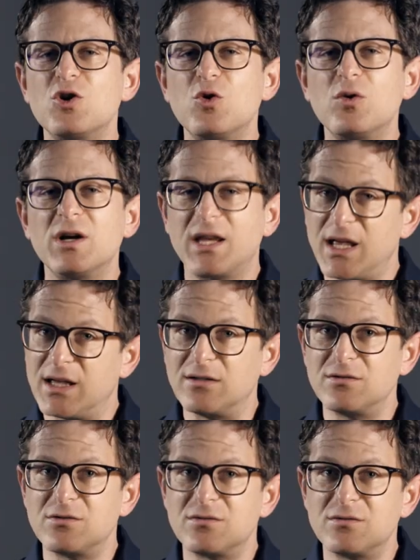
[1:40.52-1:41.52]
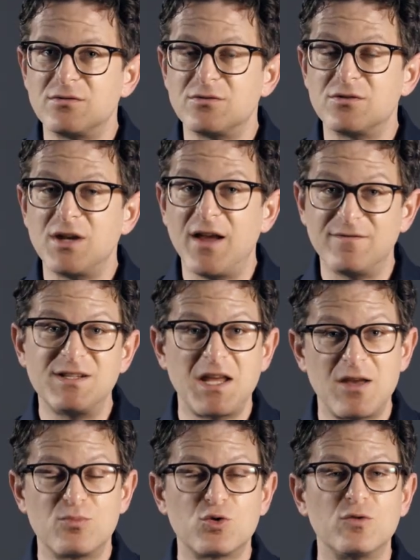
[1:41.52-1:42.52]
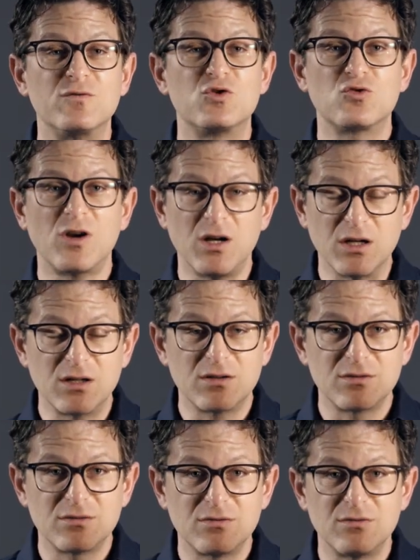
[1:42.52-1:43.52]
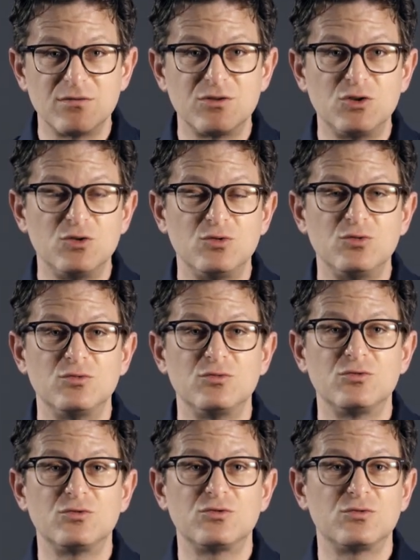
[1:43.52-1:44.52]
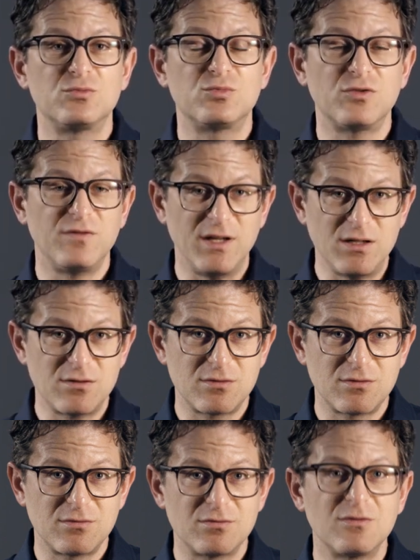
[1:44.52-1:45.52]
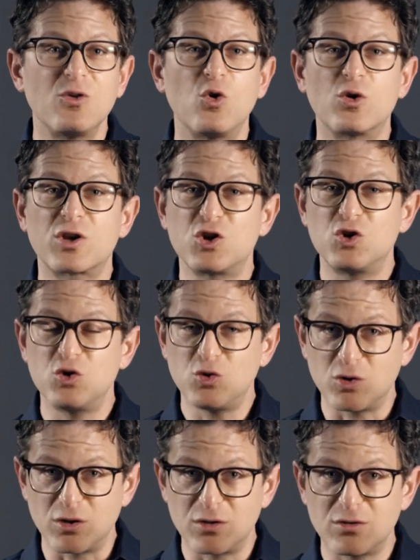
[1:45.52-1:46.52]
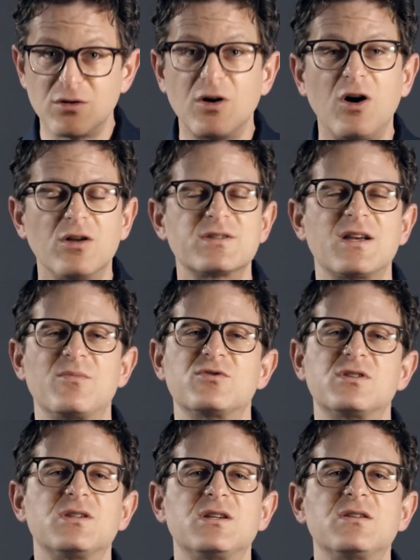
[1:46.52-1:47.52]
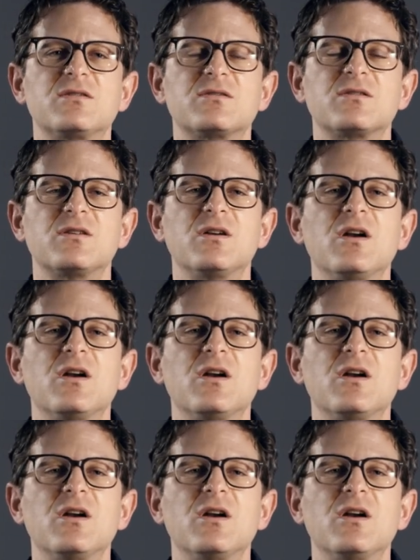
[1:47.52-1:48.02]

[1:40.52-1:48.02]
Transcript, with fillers: no, again, FDA approved drug to prevent or cure Alzheimer's disease.